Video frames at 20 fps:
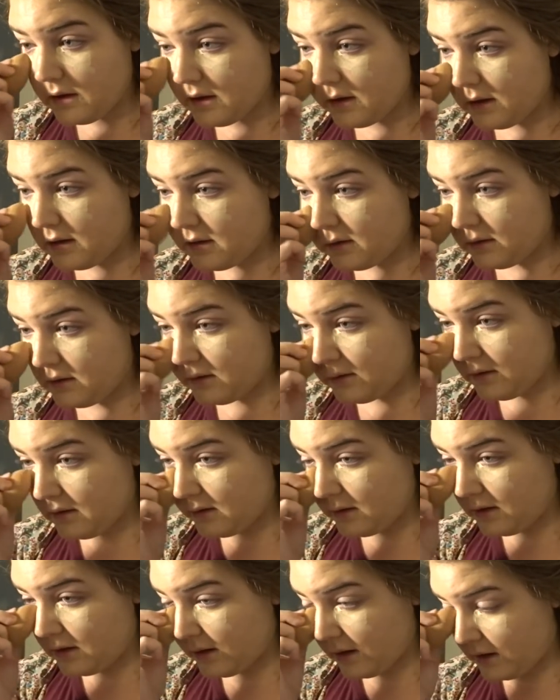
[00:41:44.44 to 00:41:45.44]
And it's
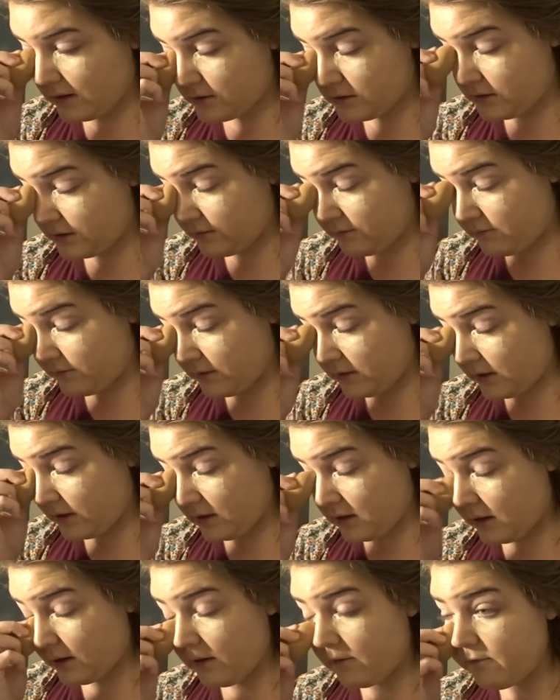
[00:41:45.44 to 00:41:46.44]
actually
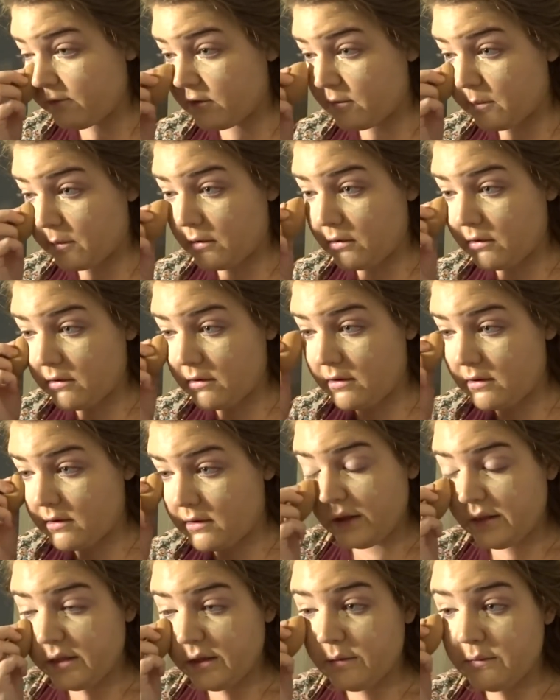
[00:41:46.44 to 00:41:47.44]
really uncomfortable.
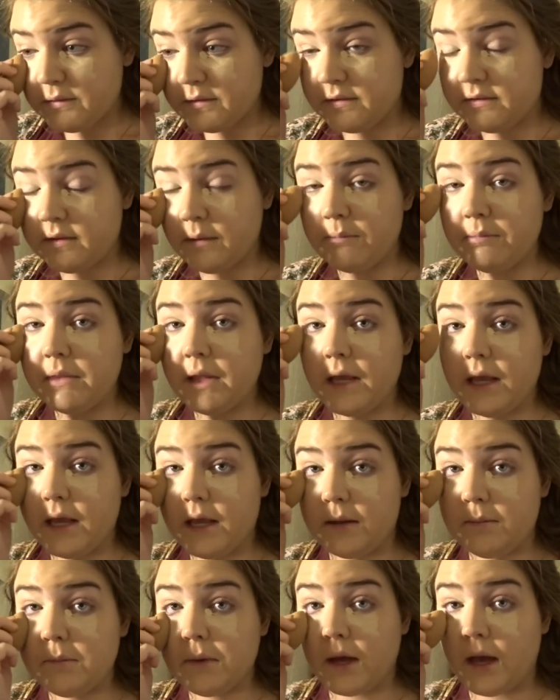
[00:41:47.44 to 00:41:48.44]
There was something
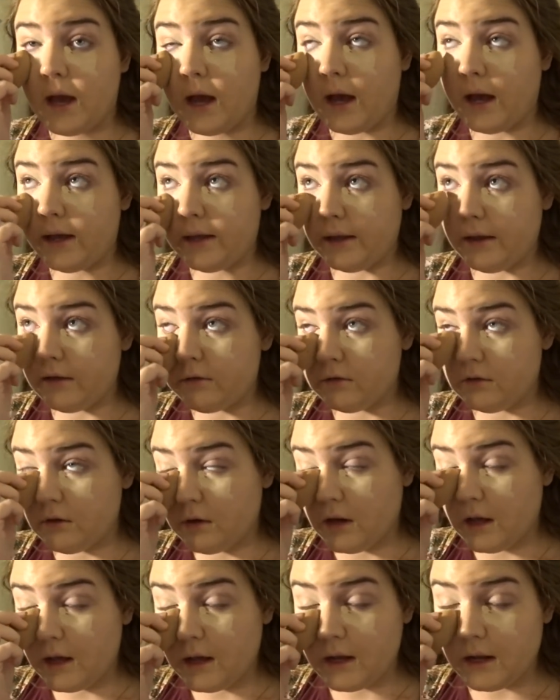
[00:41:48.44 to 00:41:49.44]
in my eye
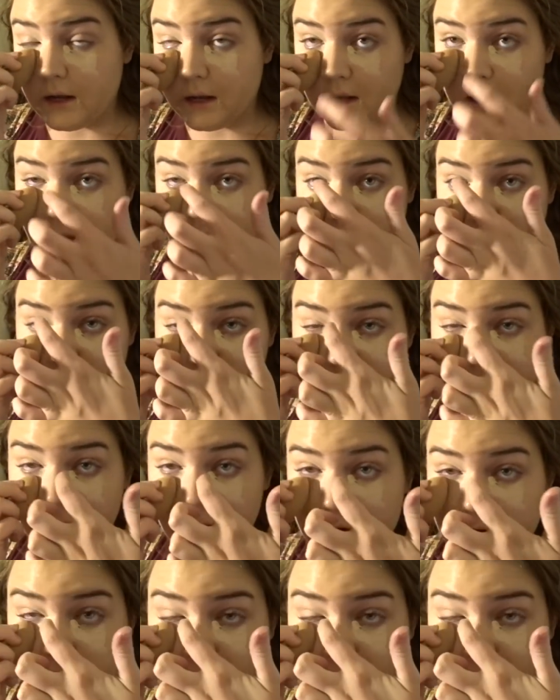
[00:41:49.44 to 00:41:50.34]
yesterday and I kept like